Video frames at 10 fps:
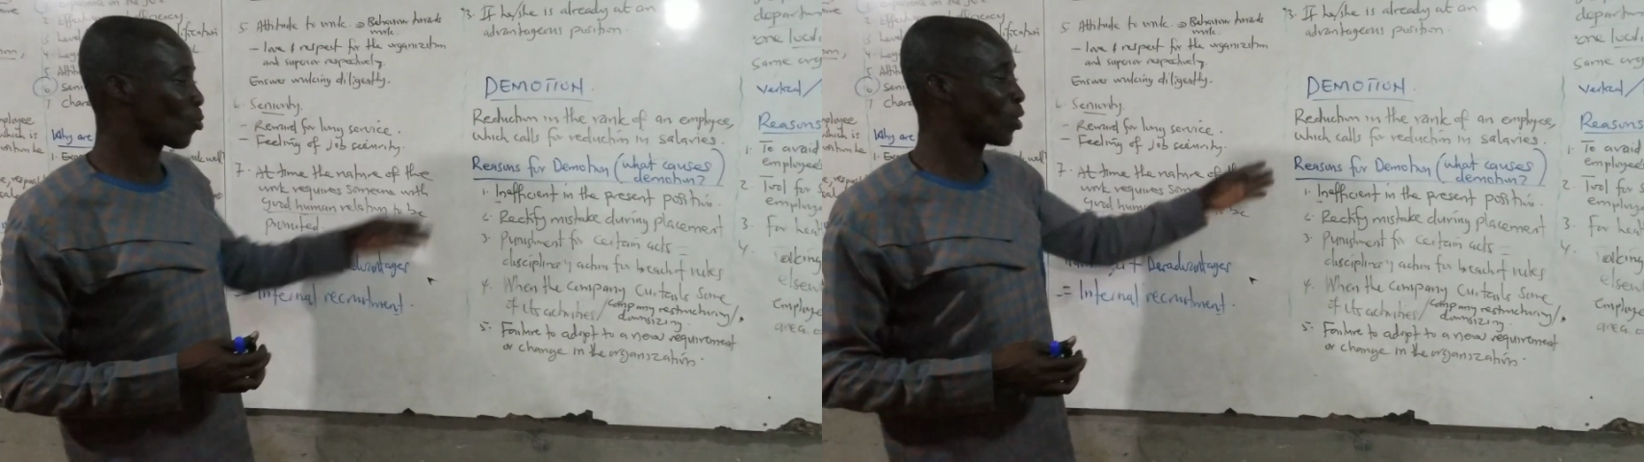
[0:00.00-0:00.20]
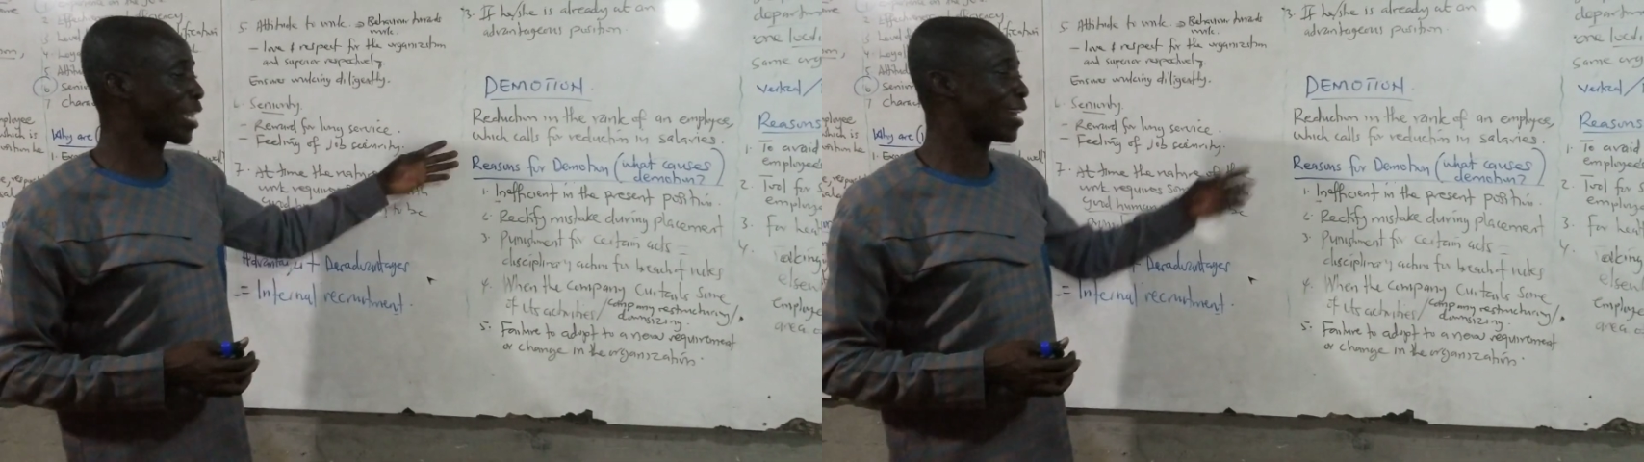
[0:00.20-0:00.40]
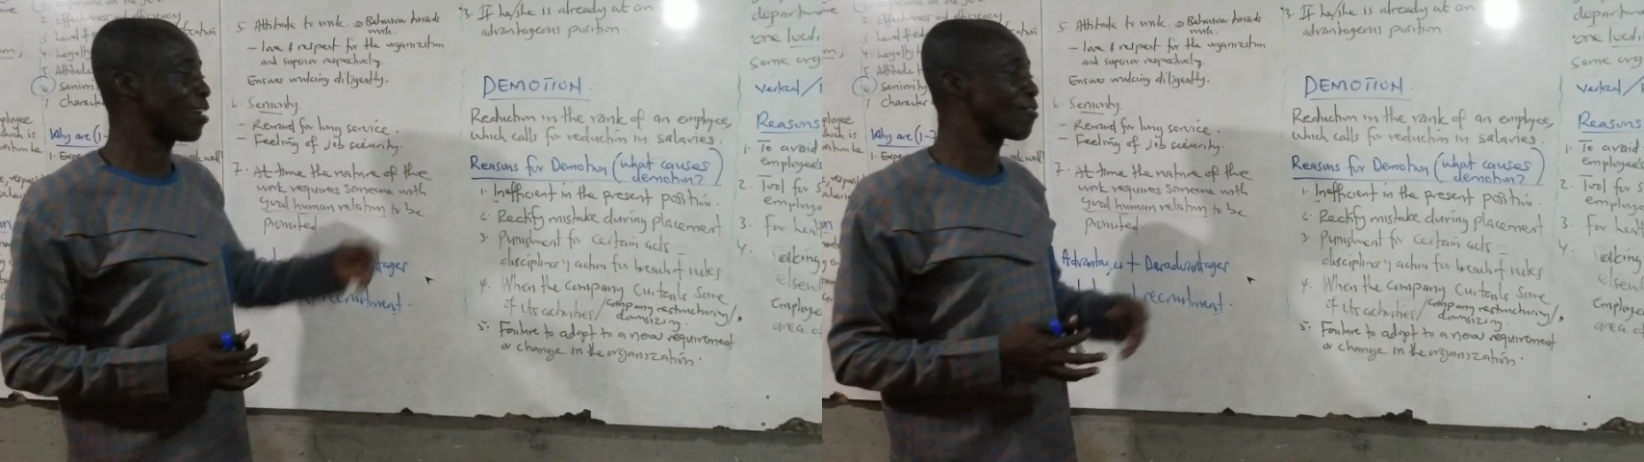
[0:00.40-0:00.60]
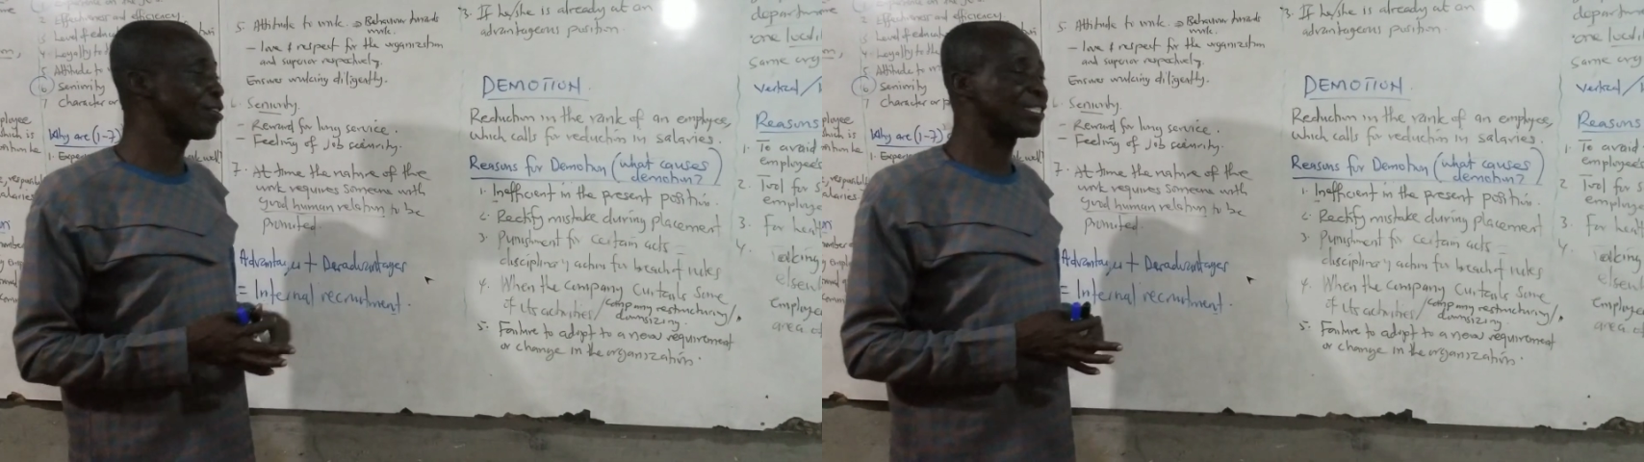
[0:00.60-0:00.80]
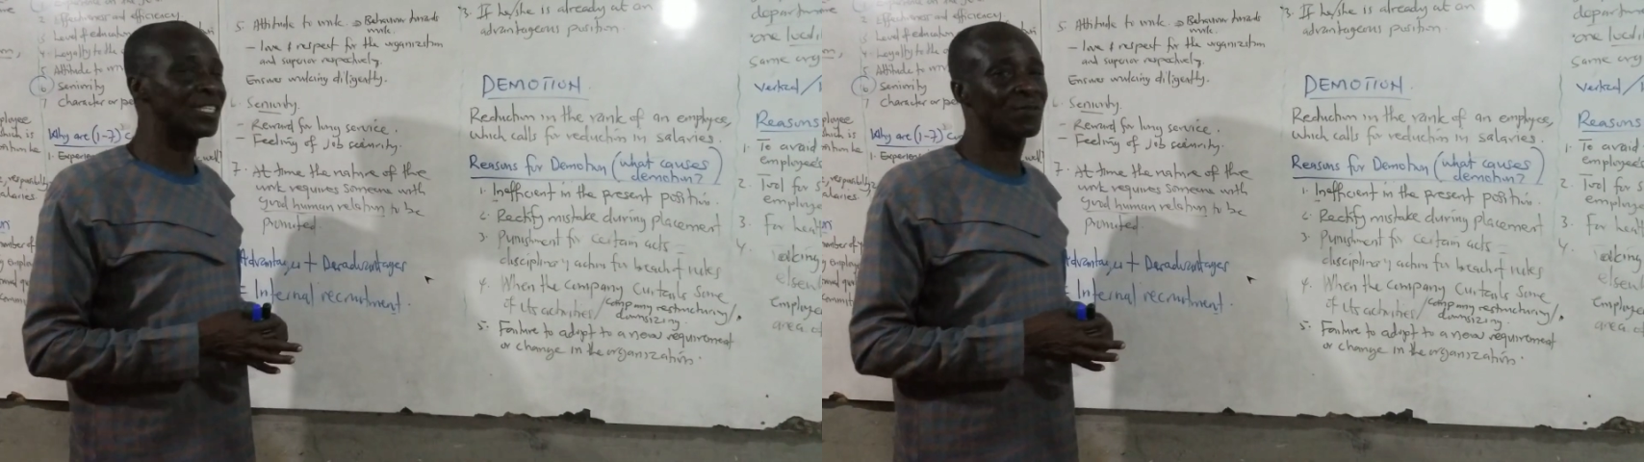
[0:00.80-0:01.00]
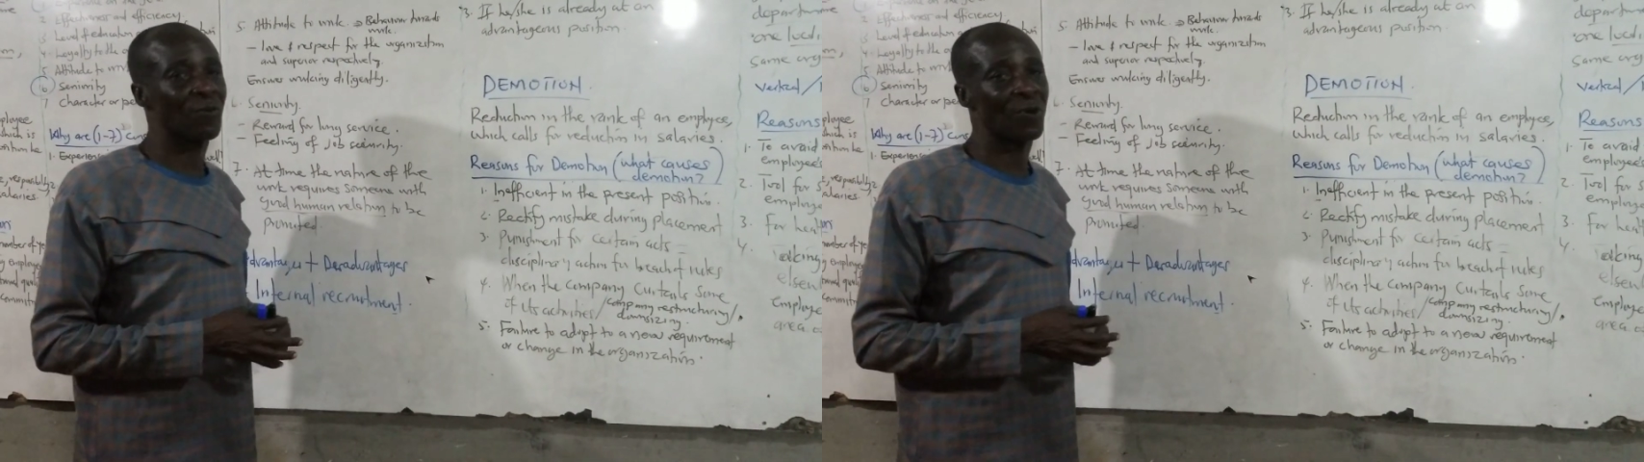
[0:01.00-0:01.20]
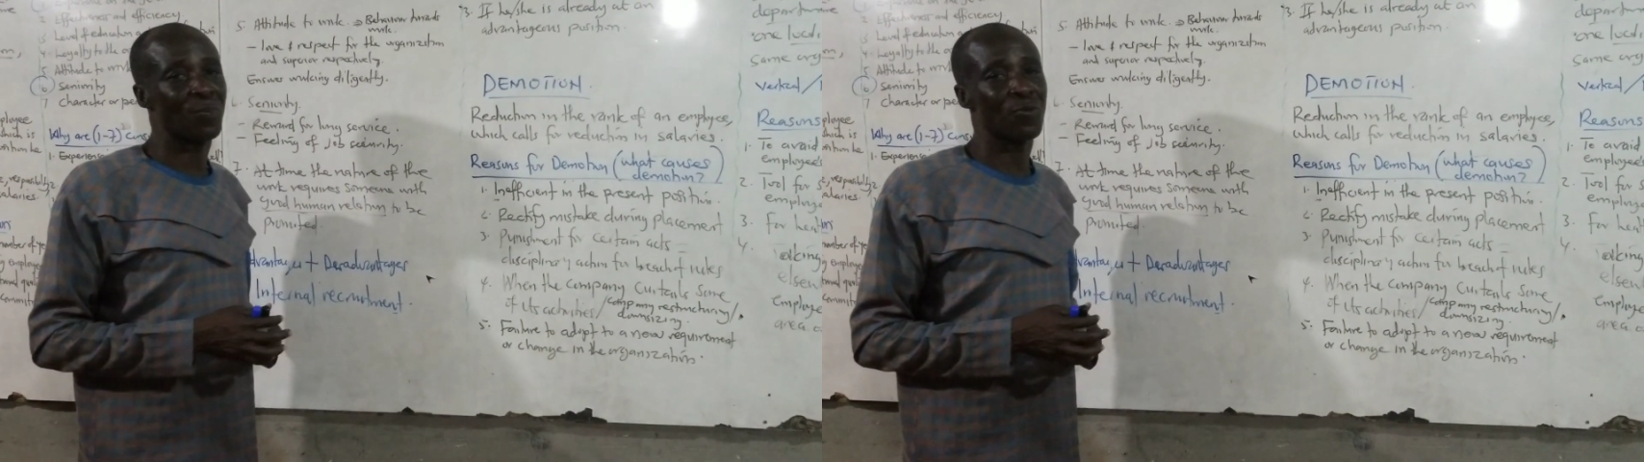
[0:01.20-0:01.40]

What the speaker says: What are the reasons for